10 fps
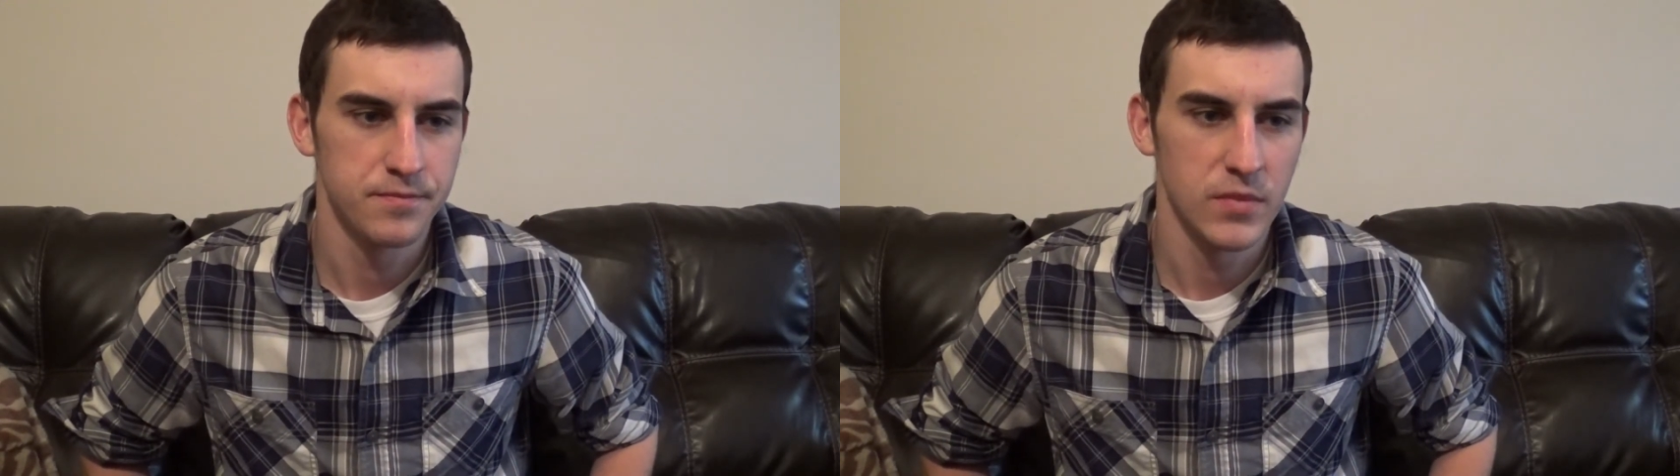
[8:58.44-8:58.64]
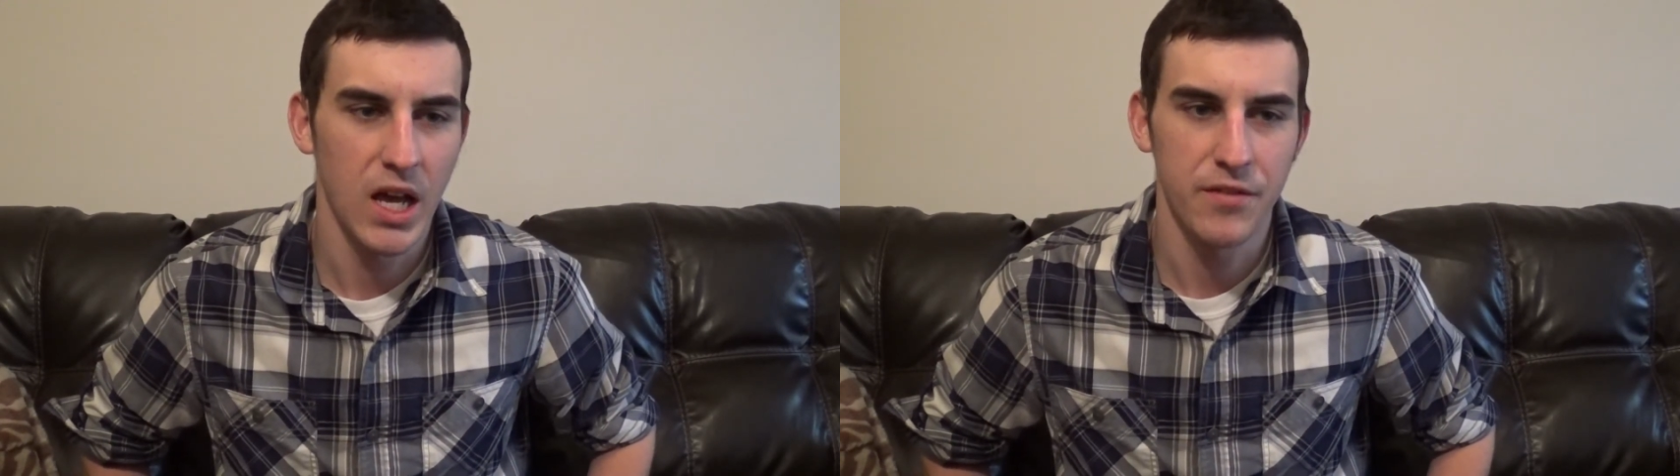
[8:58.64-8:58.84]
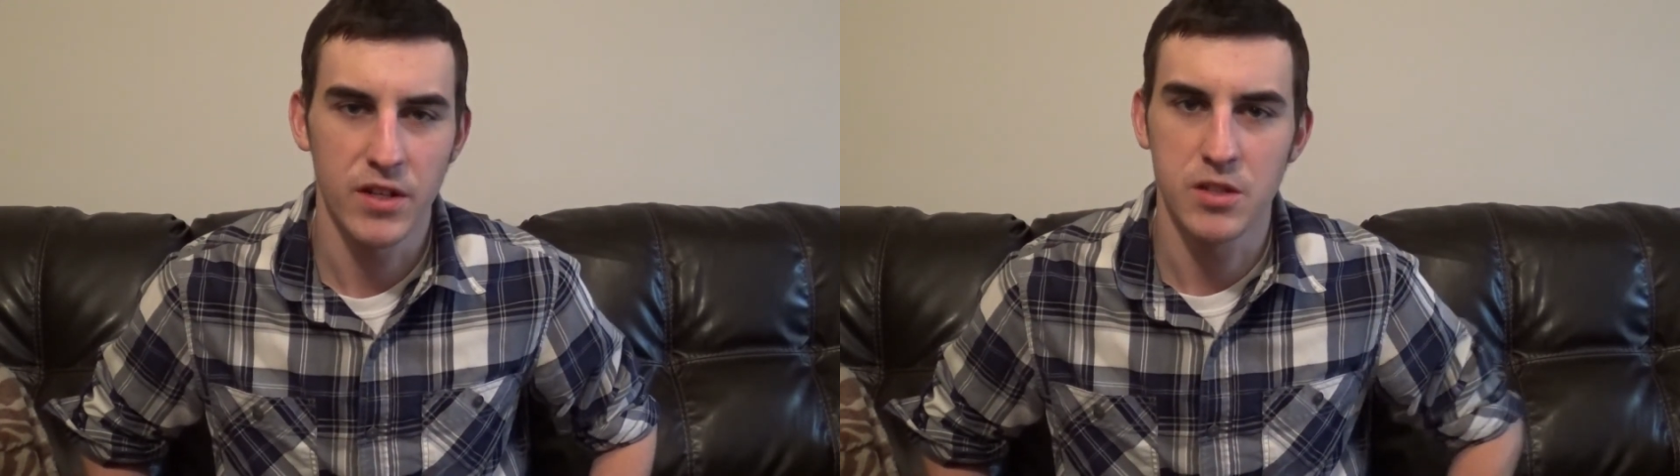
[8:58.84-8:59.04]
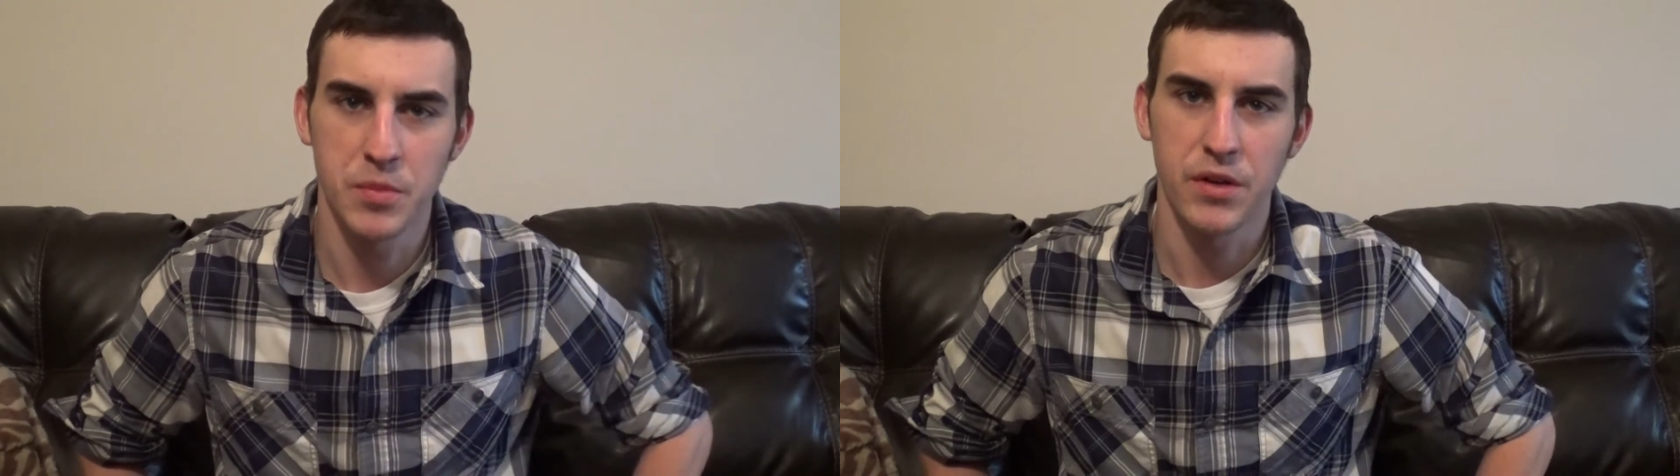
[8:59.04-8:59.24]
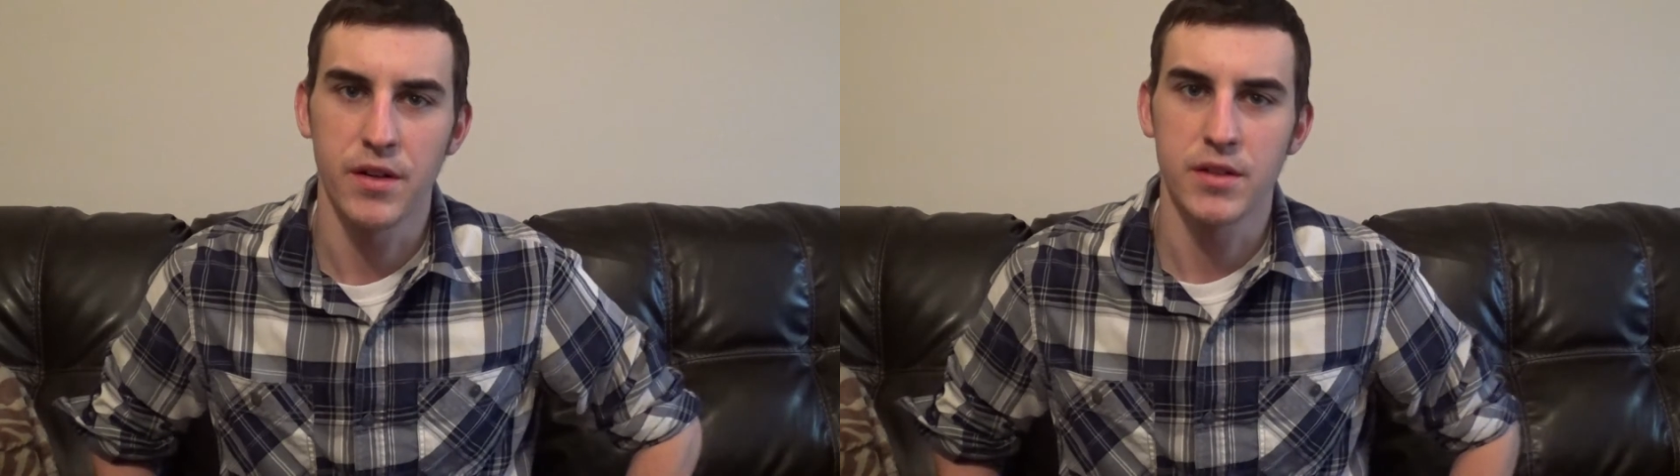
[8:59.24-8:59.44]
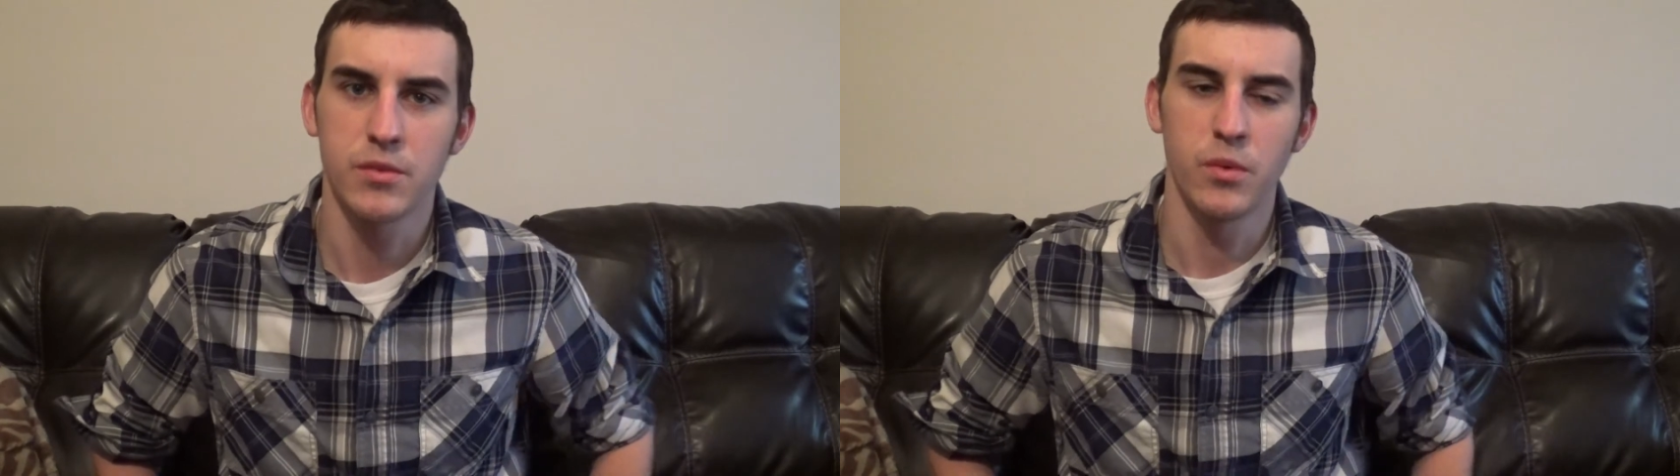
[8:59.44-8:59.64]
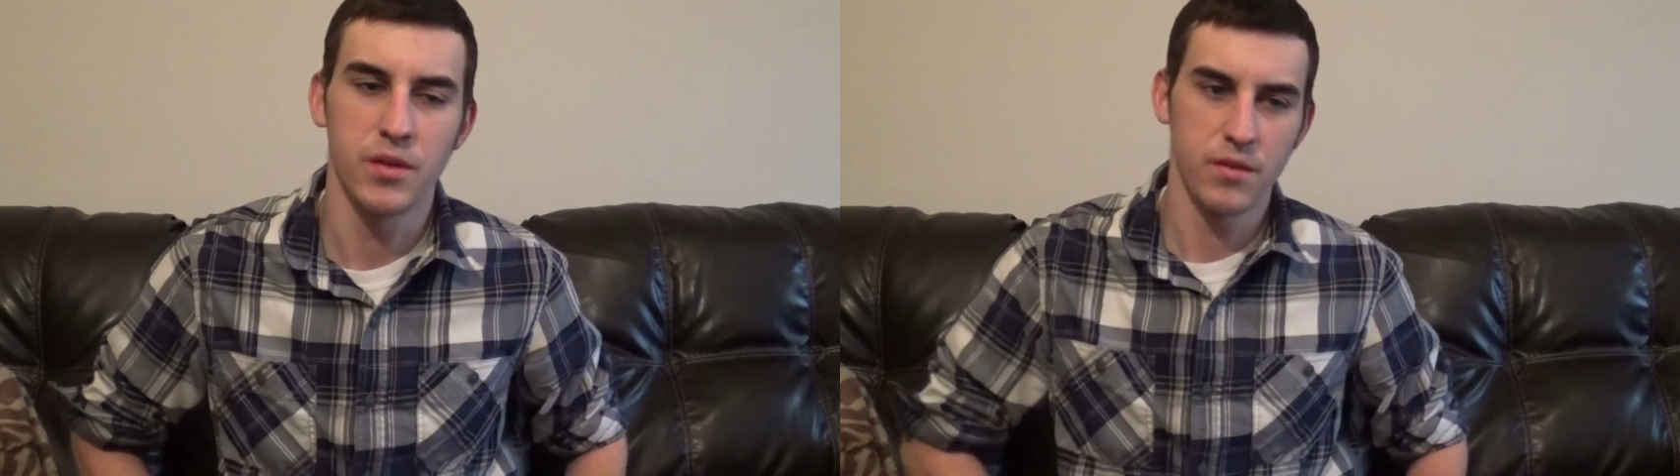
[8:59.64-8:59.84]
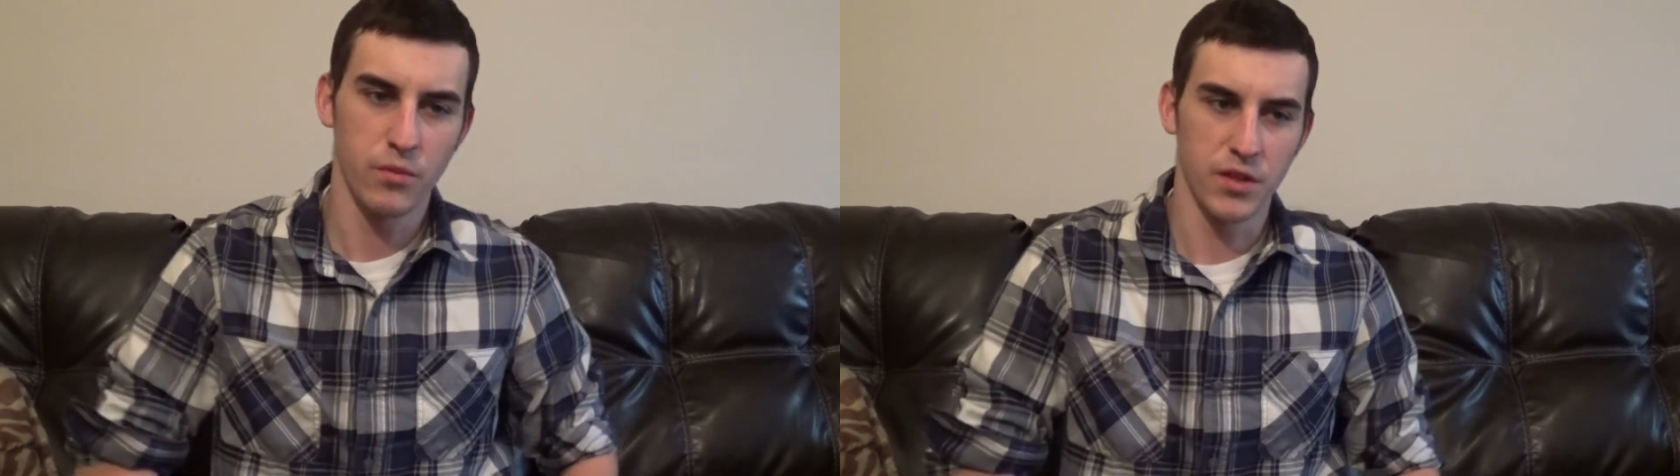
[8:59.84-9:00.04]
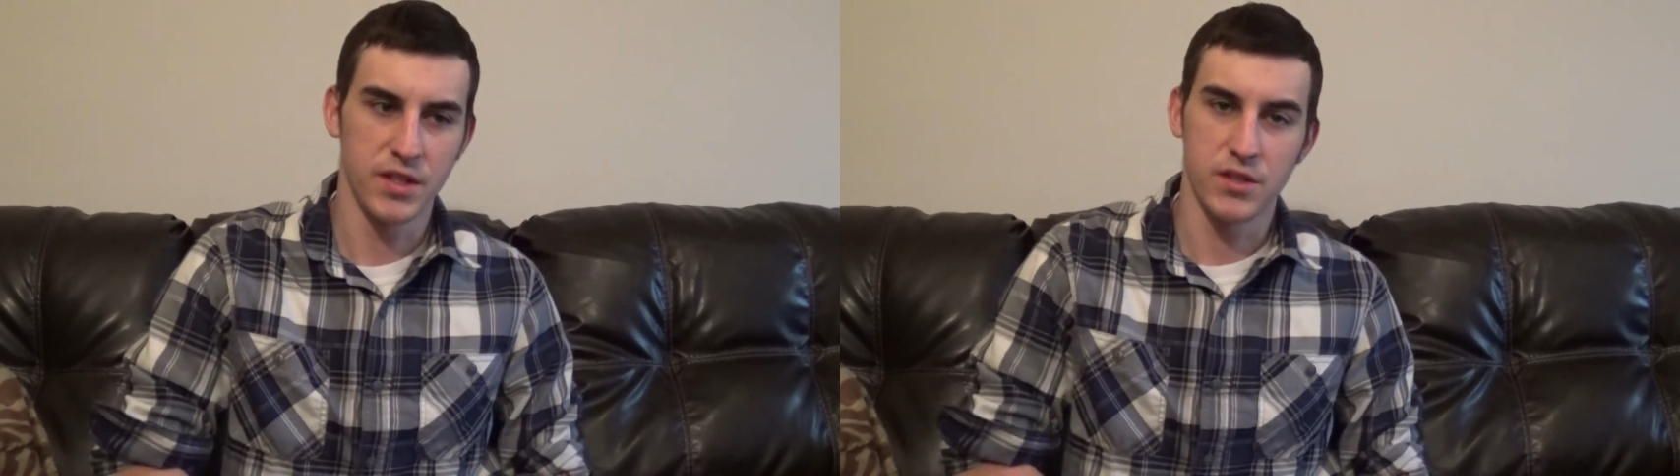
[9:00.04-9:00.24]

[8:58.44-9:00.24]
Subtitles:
life experience with